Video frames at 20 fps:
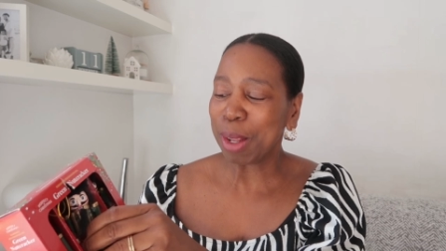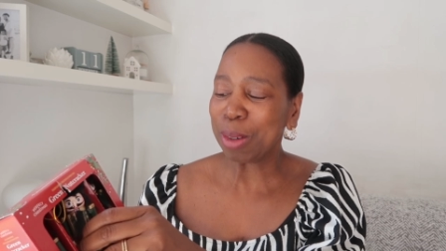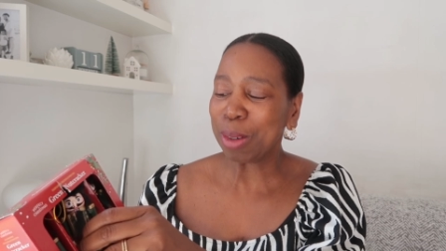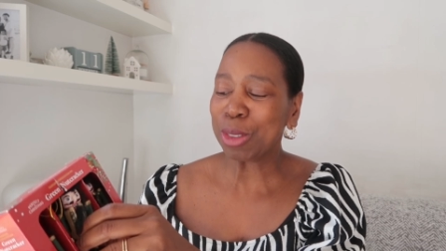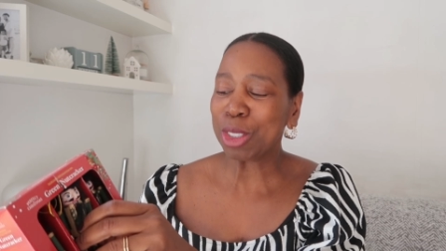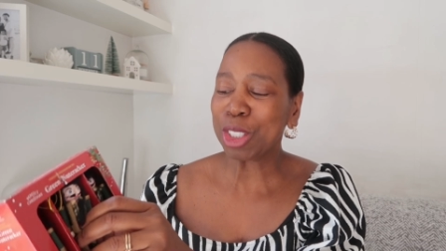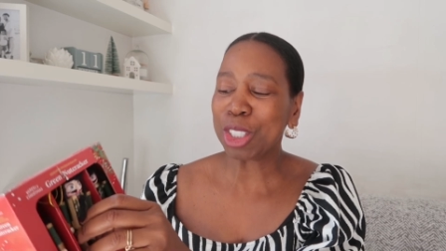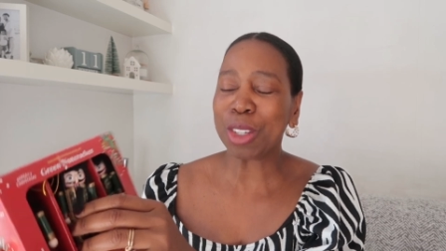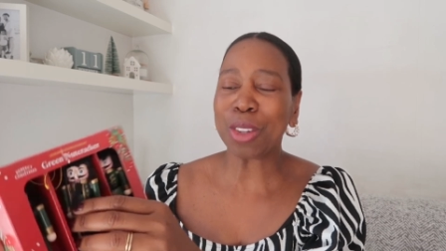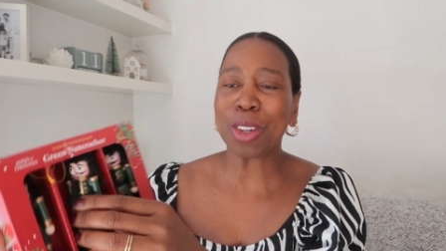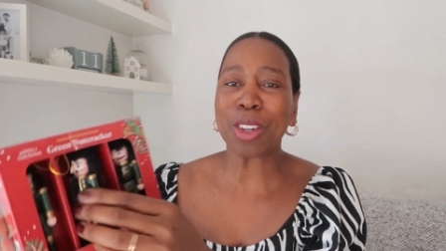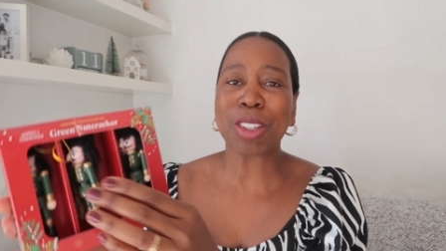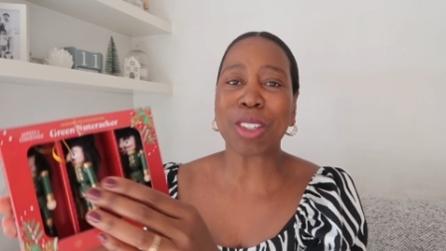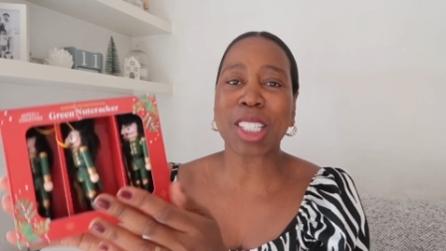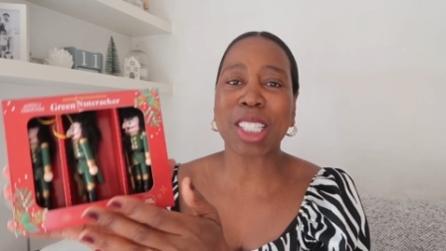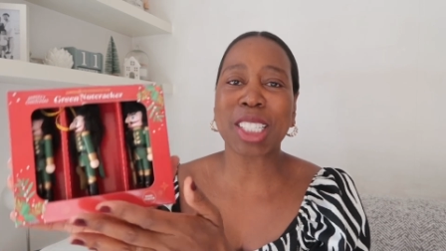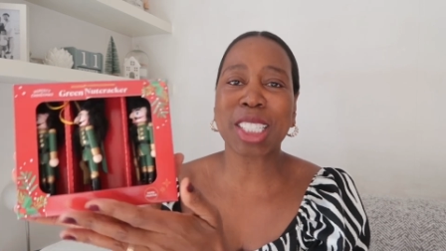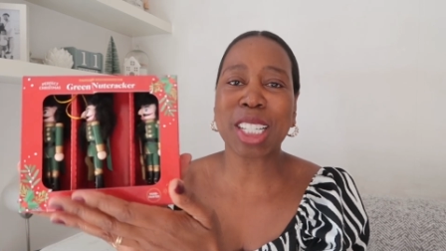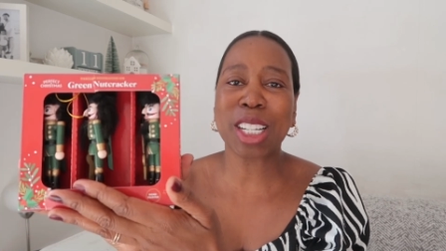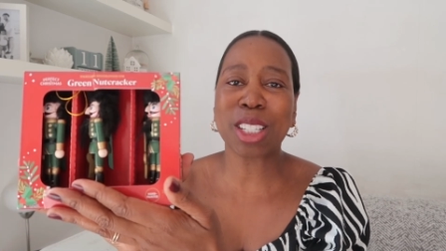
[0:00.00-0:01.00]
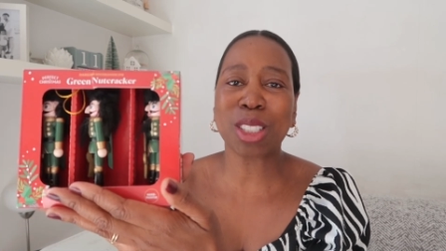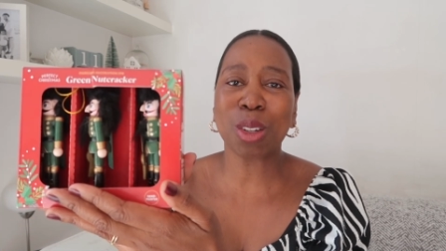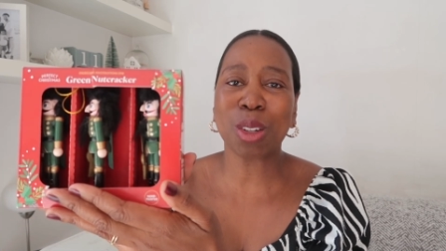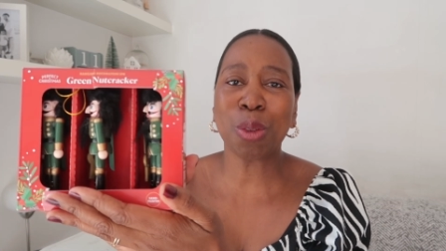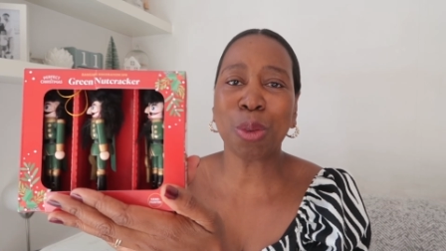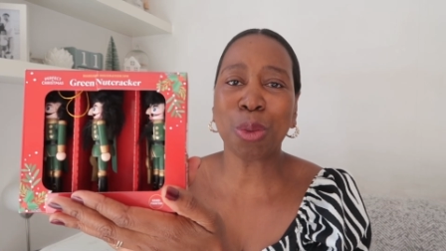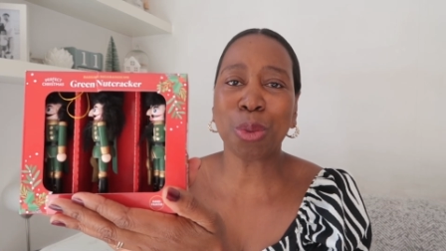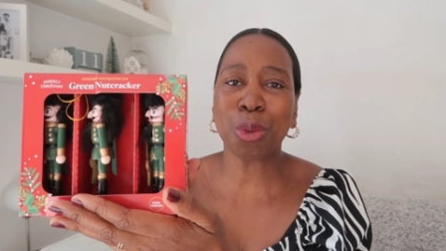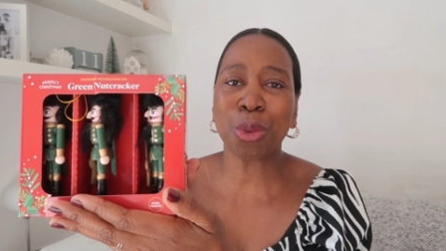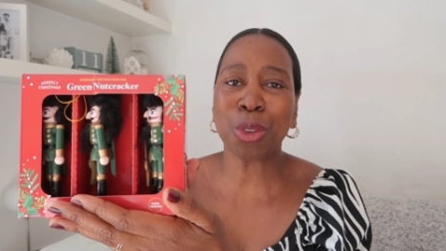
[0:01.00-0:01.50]
them out and show you. It's a set
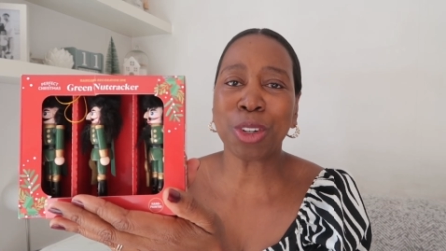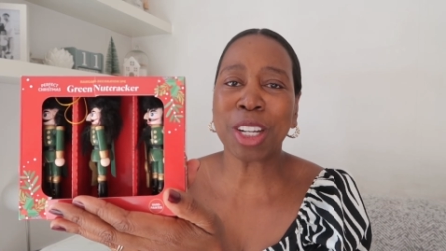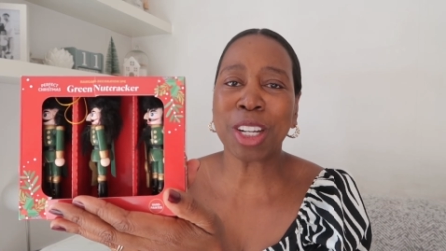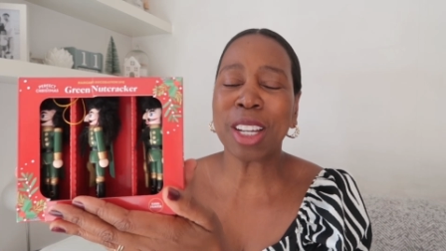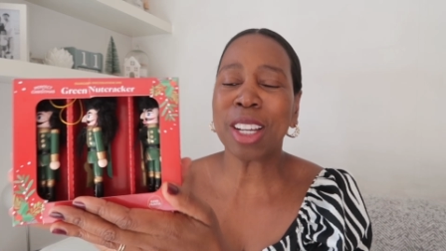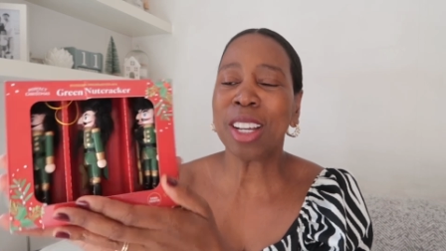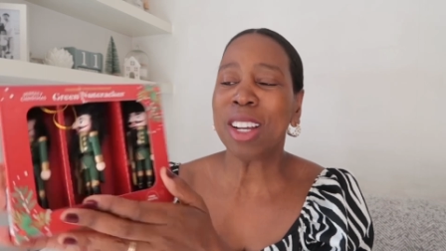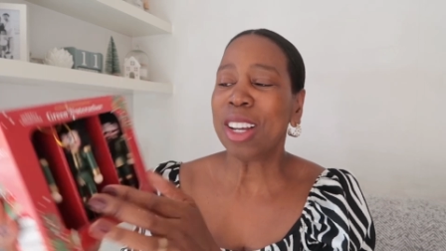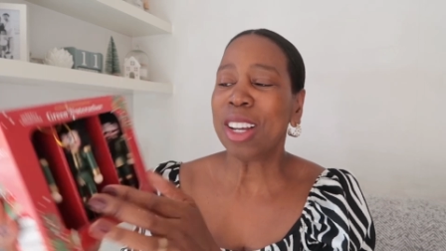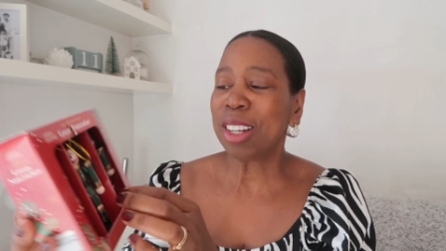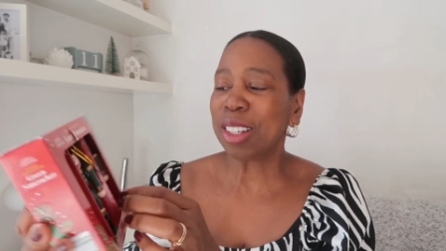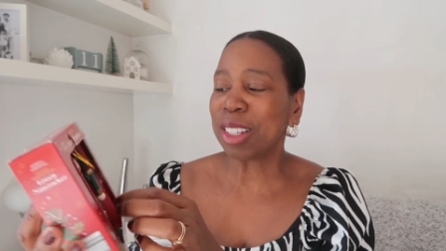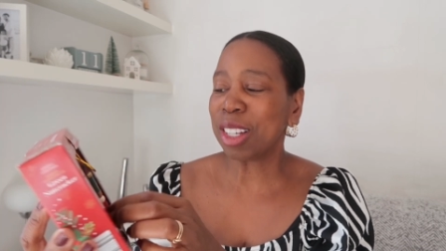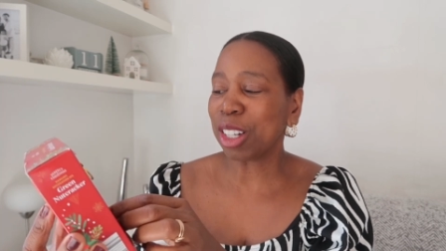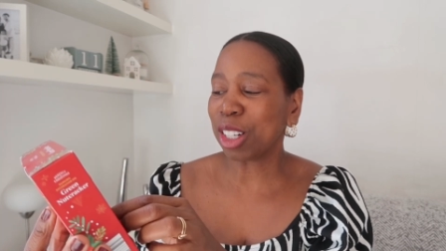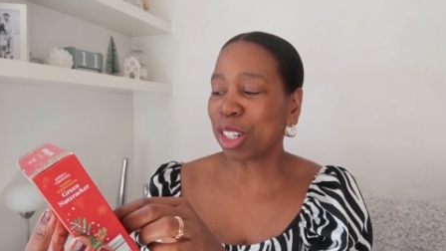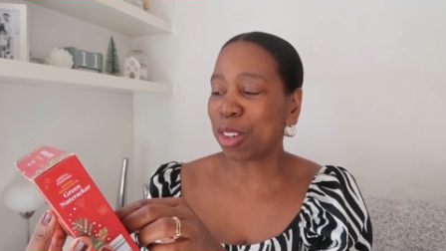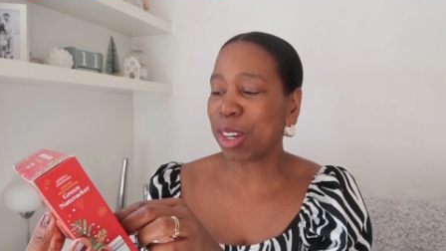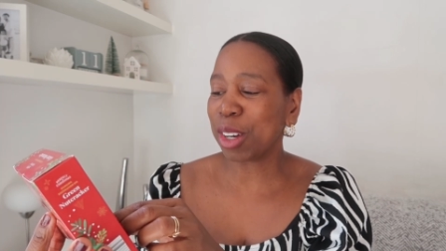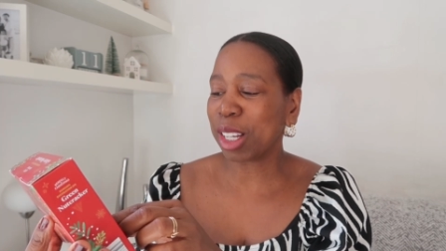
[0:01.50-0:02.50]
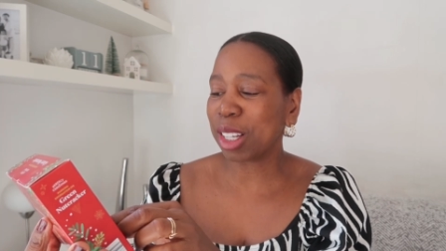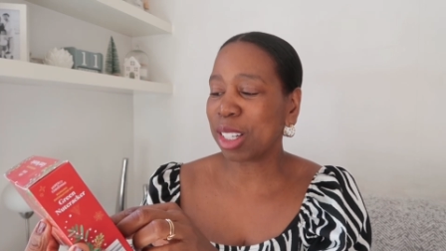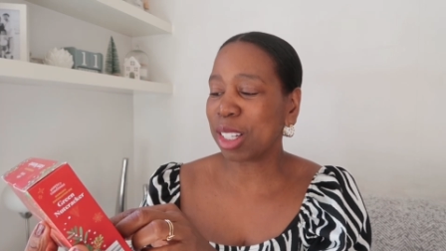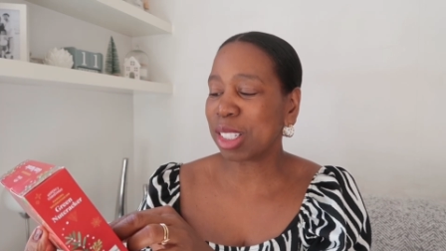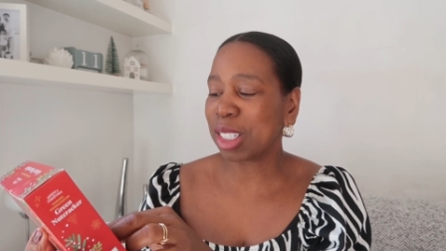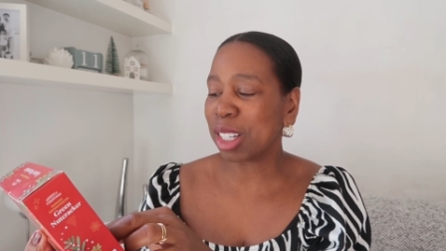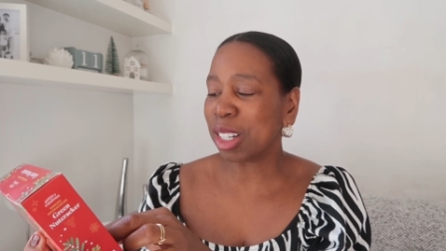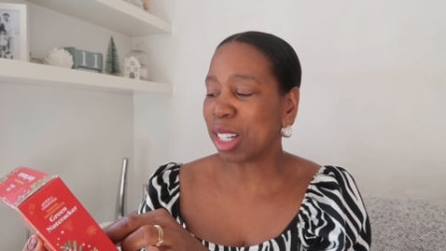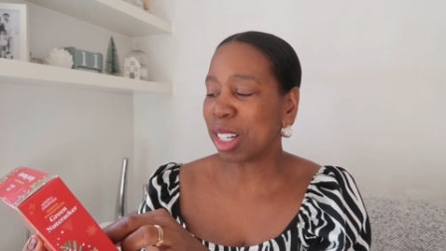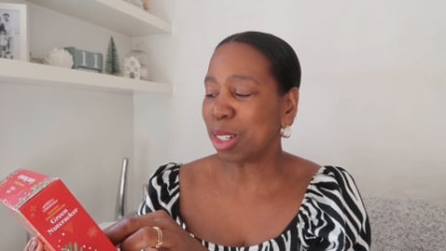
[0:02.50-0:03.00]
of three
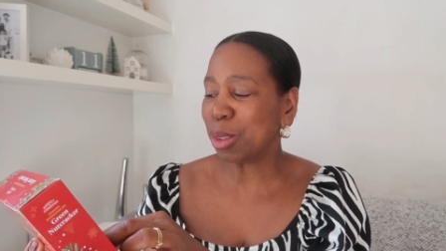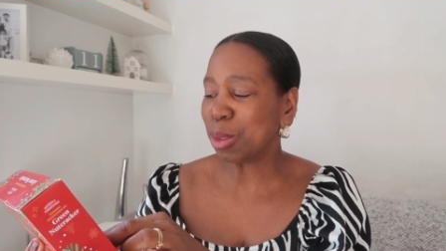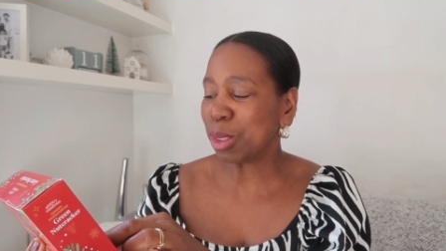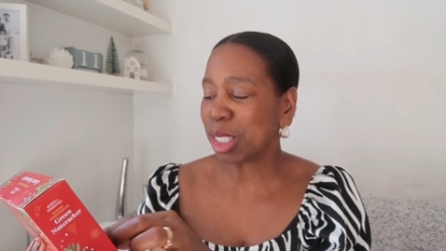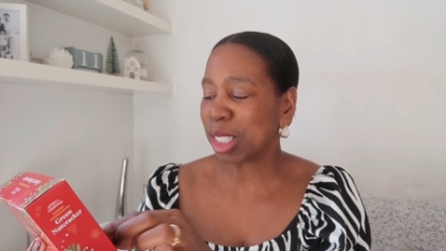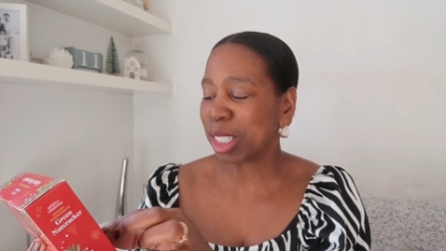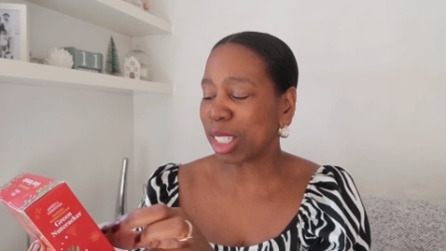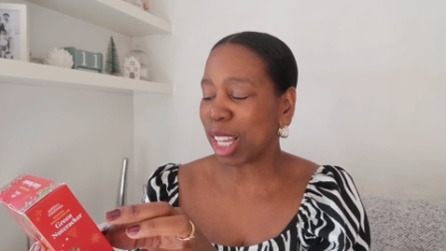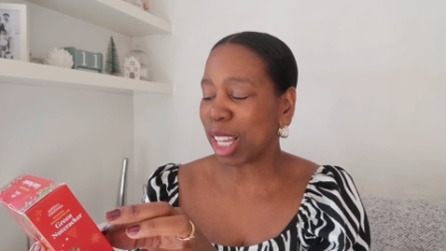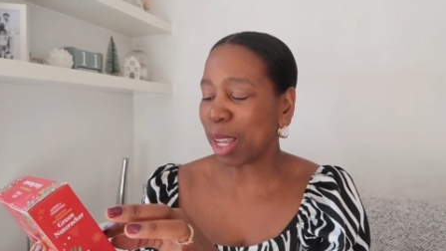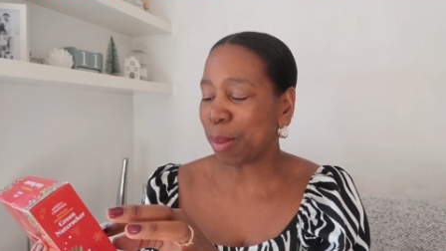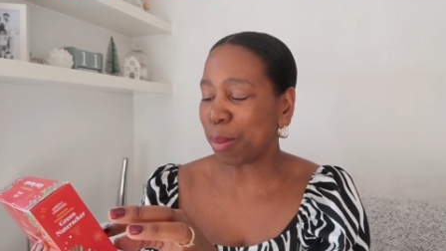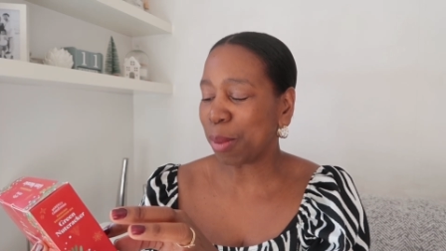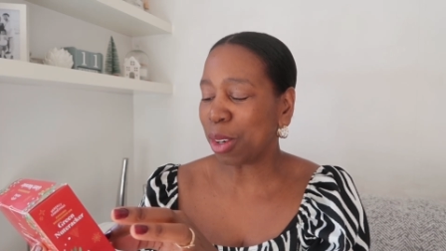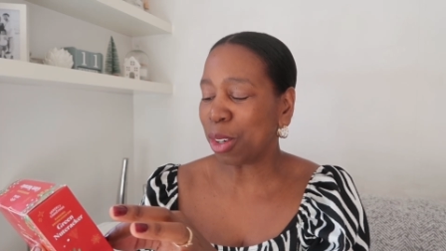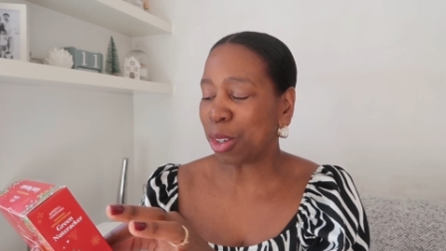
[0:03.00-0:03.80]
nutcrackers. Are they all the same?